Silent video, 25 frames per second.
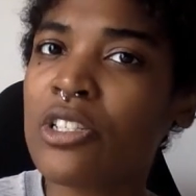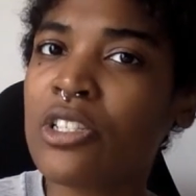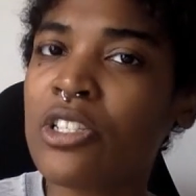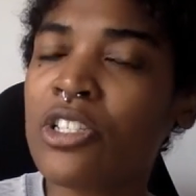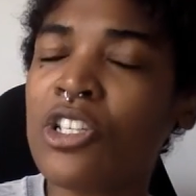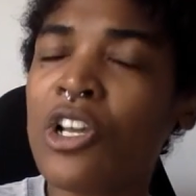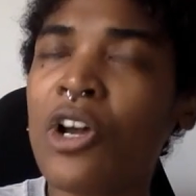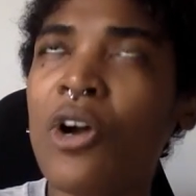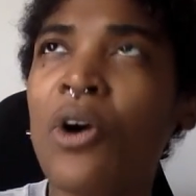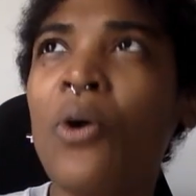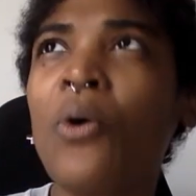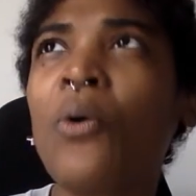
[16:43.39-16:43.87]

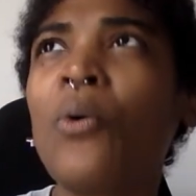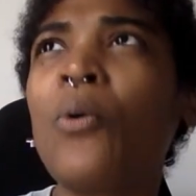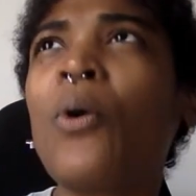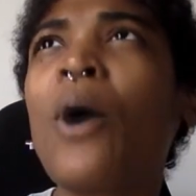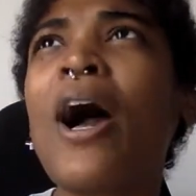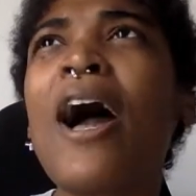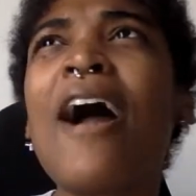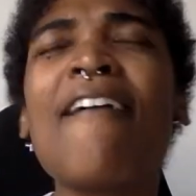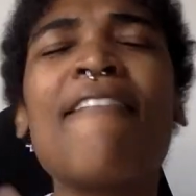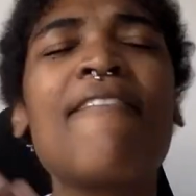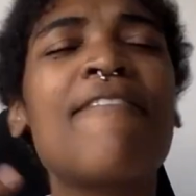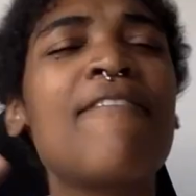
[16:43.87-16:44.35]
So
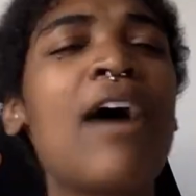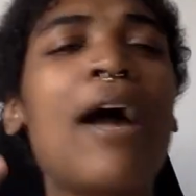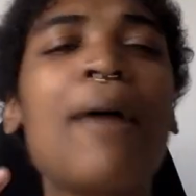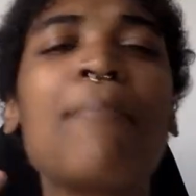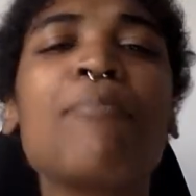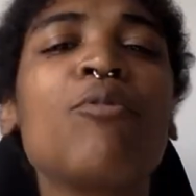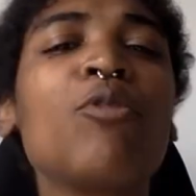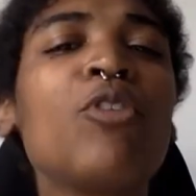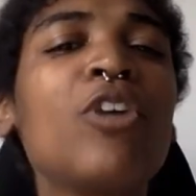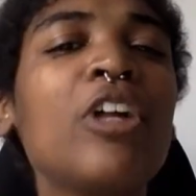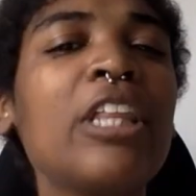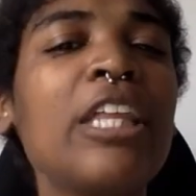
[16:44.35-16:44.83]
I'm
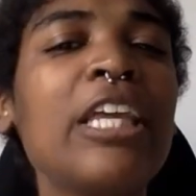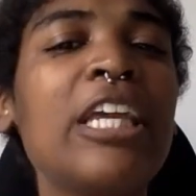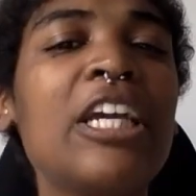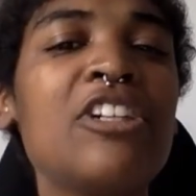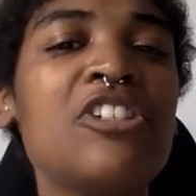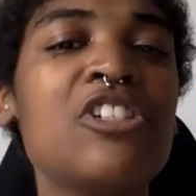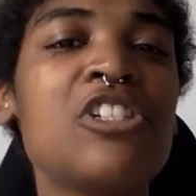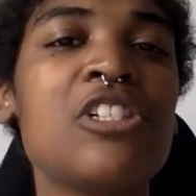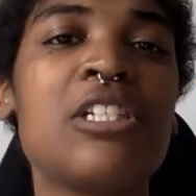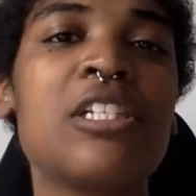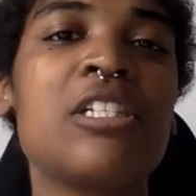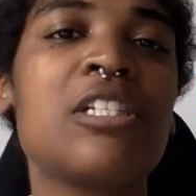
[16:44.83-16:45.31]
really
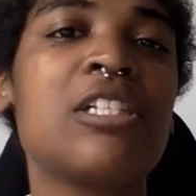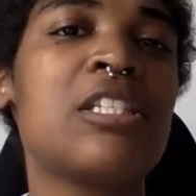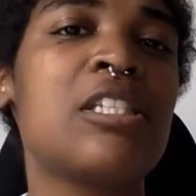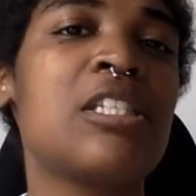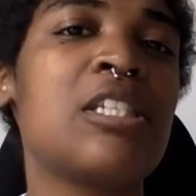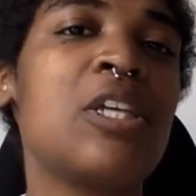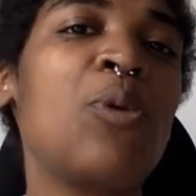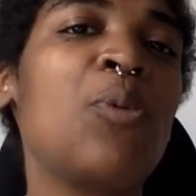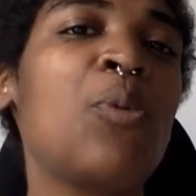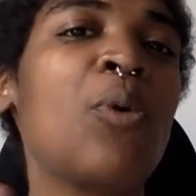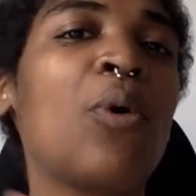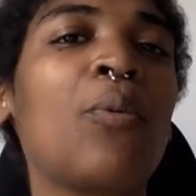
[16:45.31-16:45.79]
interested to see
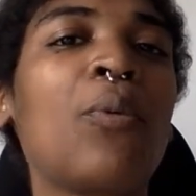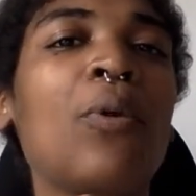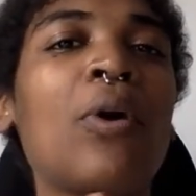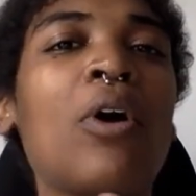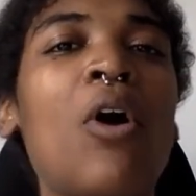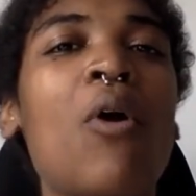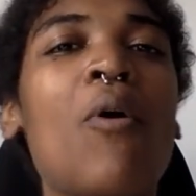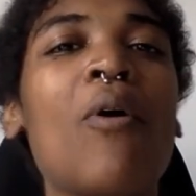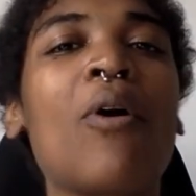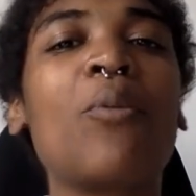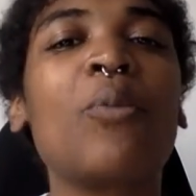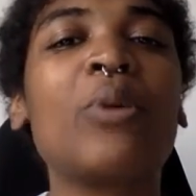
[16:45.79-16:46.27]
where we're
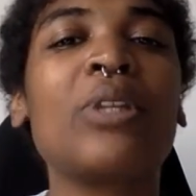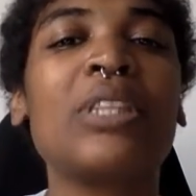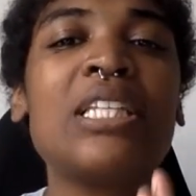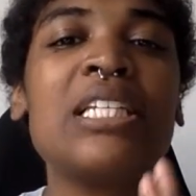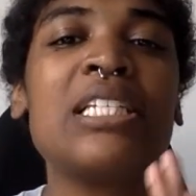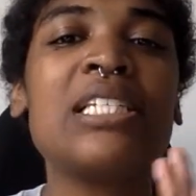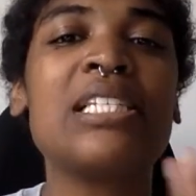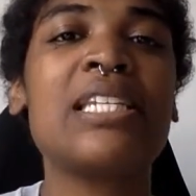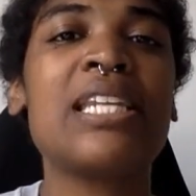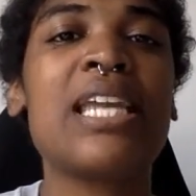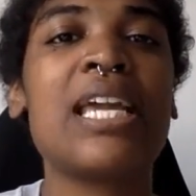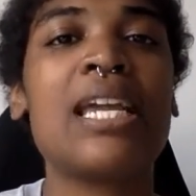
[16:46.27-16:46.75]
going with these
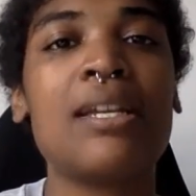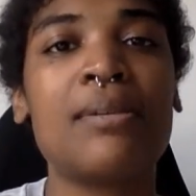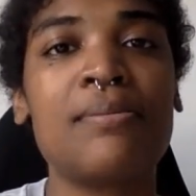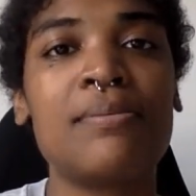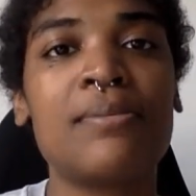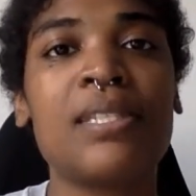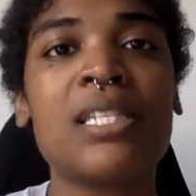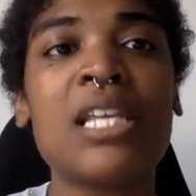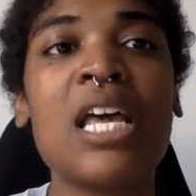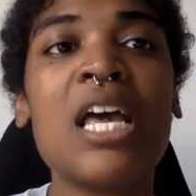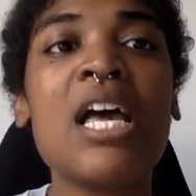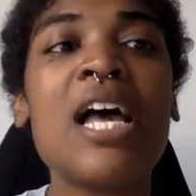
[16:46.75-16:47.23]
names
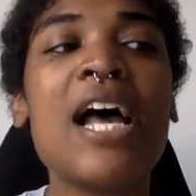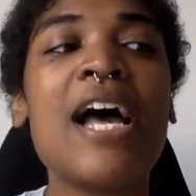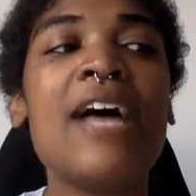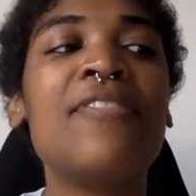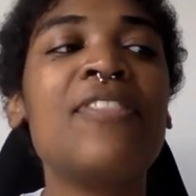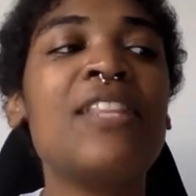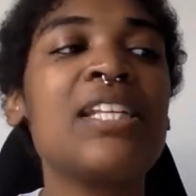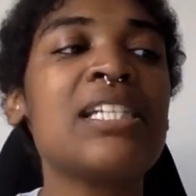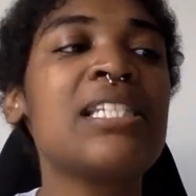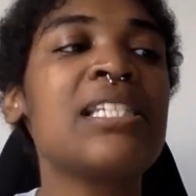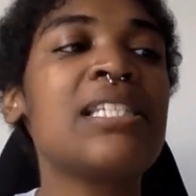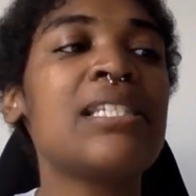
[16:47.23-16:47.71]
and
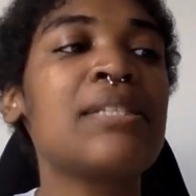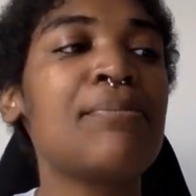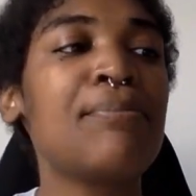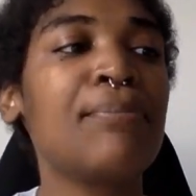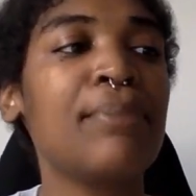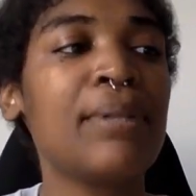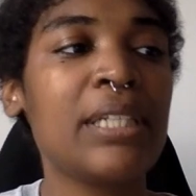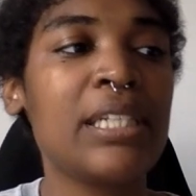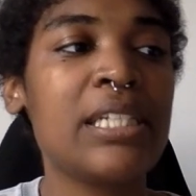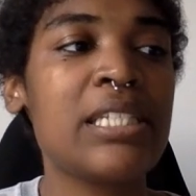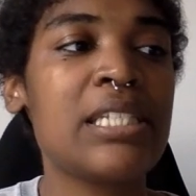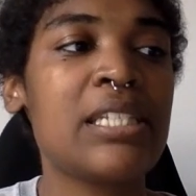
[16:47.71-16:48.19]
this
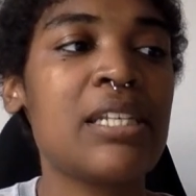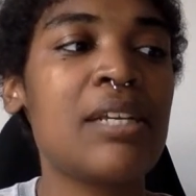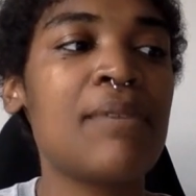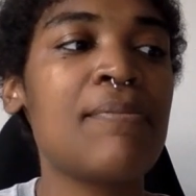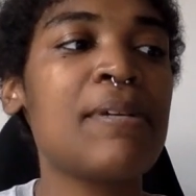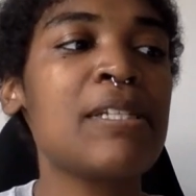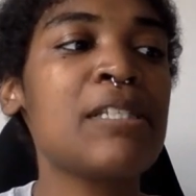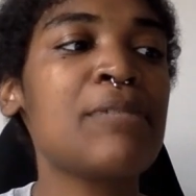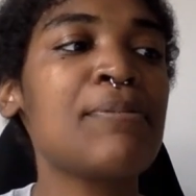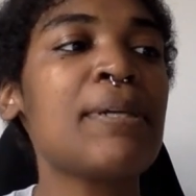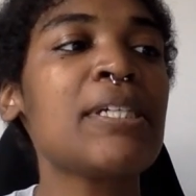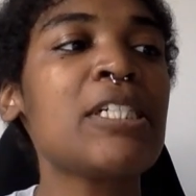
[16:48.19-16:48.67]
symbolism,
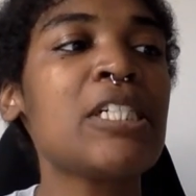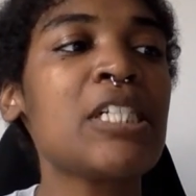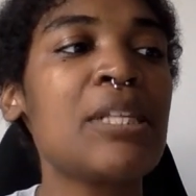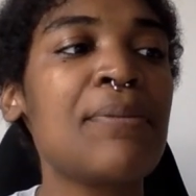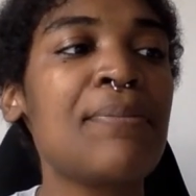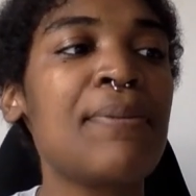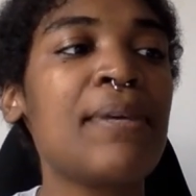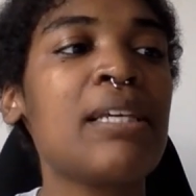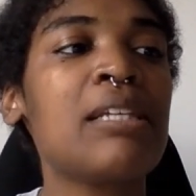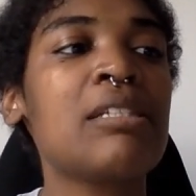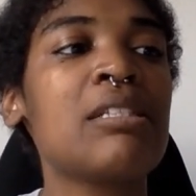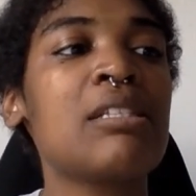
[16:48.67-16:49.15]
especially
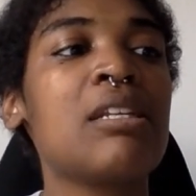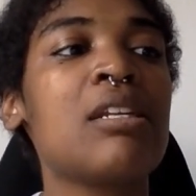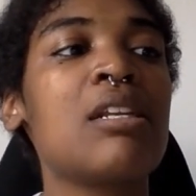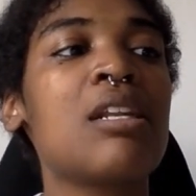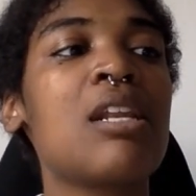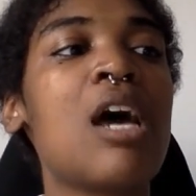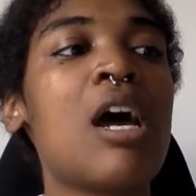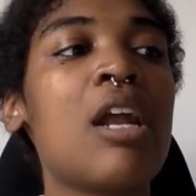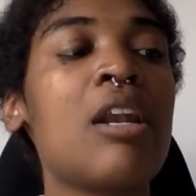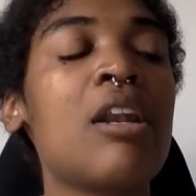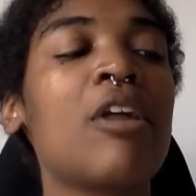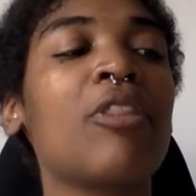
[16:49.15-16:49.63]
because
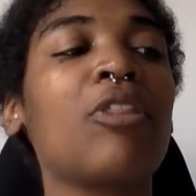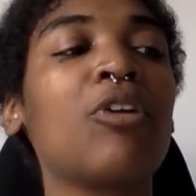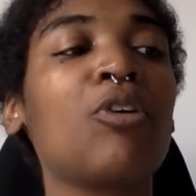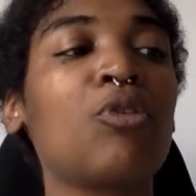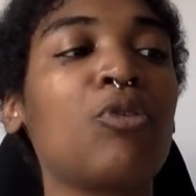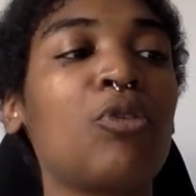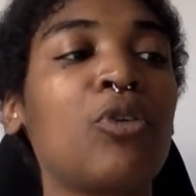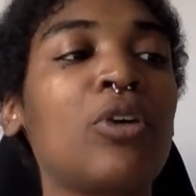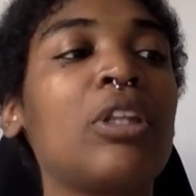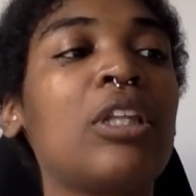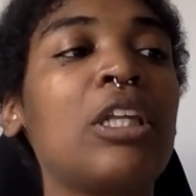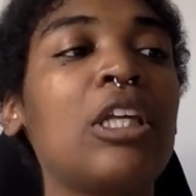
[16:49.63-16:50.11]
another
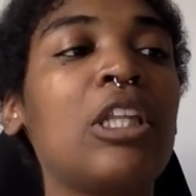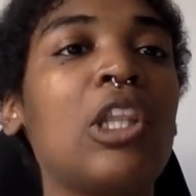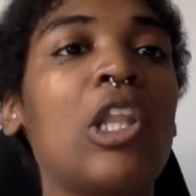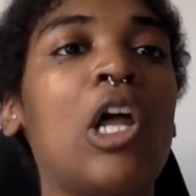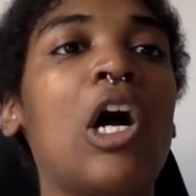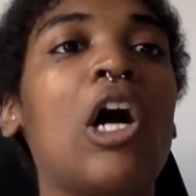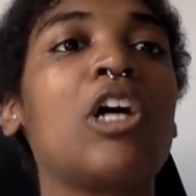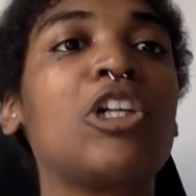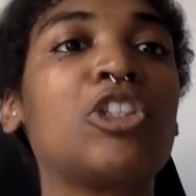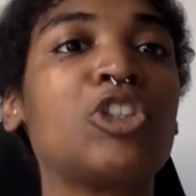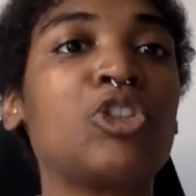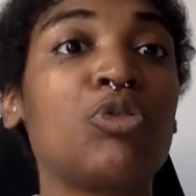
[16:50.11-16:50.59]
really
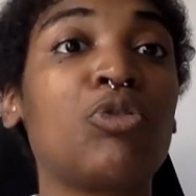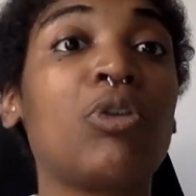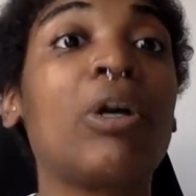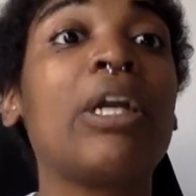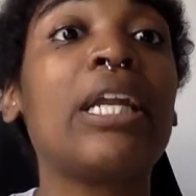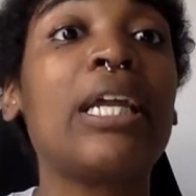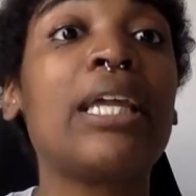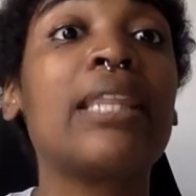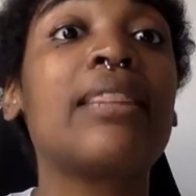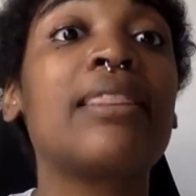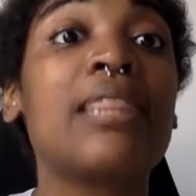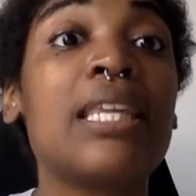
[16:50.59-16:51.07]
large running
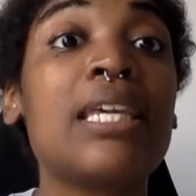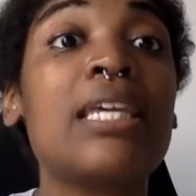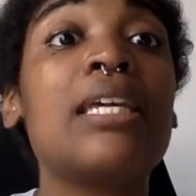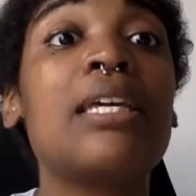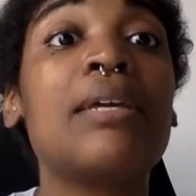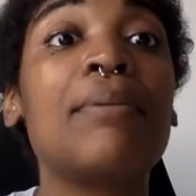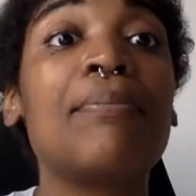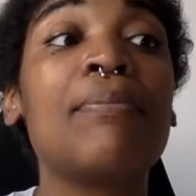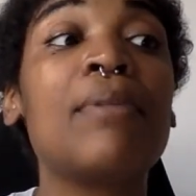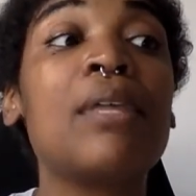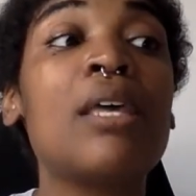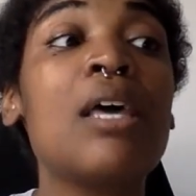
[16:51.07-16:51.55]

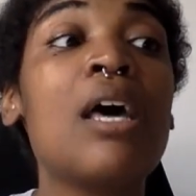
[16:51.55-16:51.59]
theme